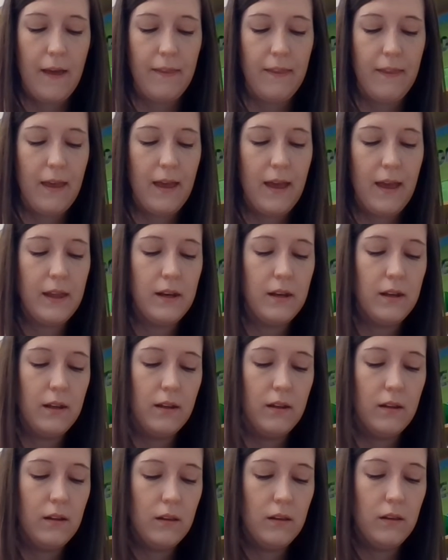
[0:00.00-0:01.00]
And
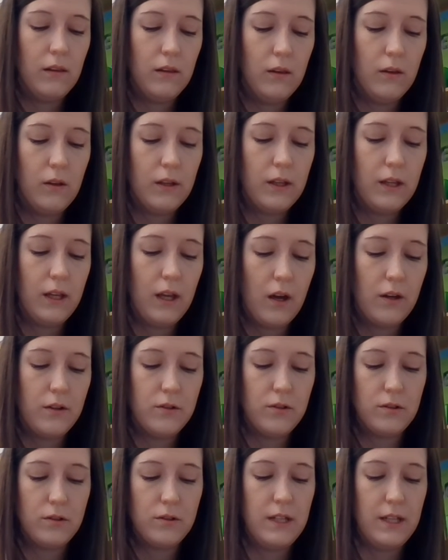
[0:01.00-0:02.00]
then looking
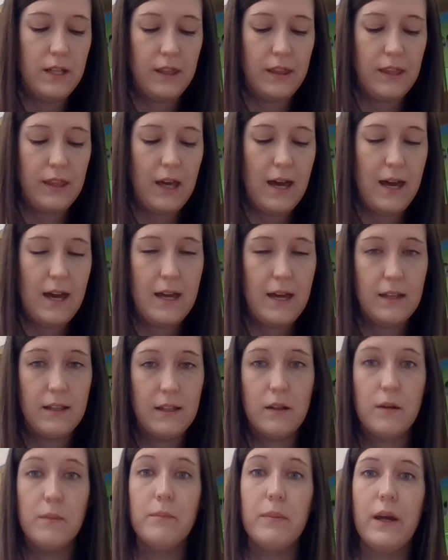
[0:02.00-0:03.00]
underneath that,
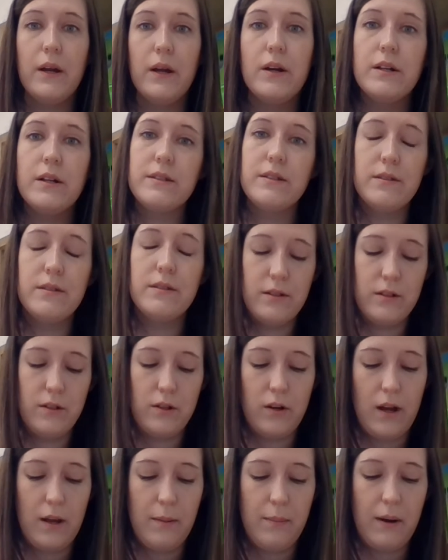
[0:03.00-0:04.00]
comparison to
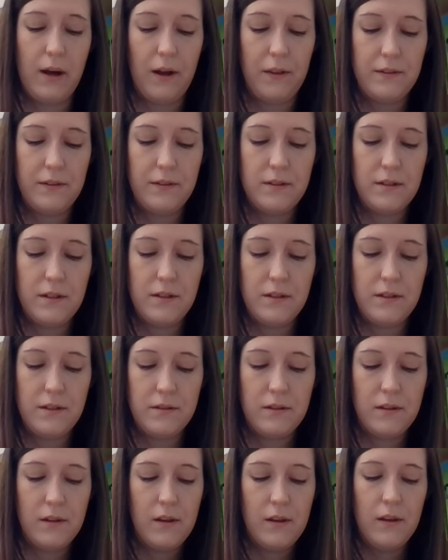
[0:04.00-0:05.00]
your
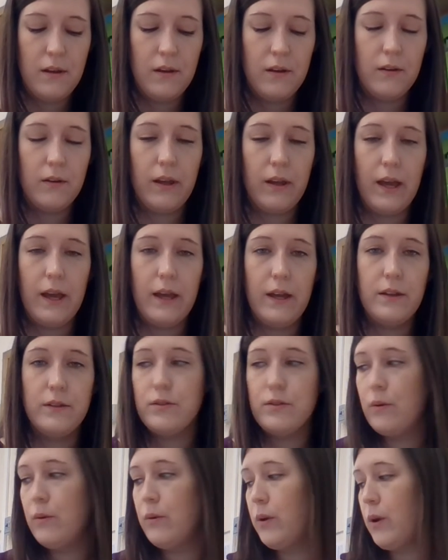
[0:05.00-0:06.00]
hypothesis. Okay,
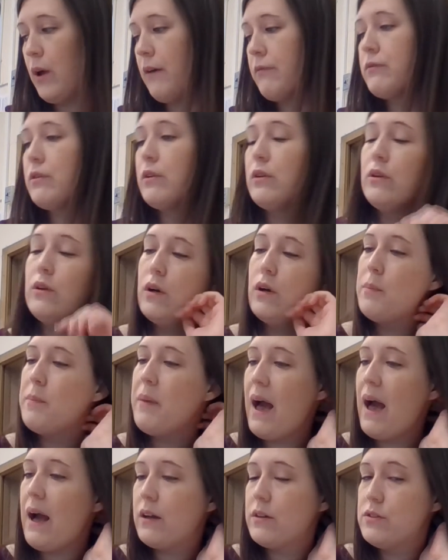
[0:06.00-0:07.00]
so you have to look
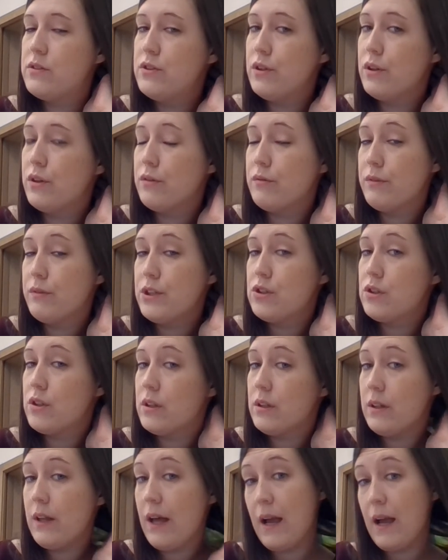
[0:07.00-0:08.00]
back to your
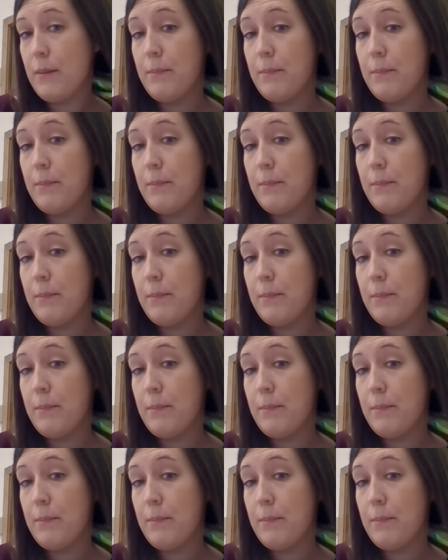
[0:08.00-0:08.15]
original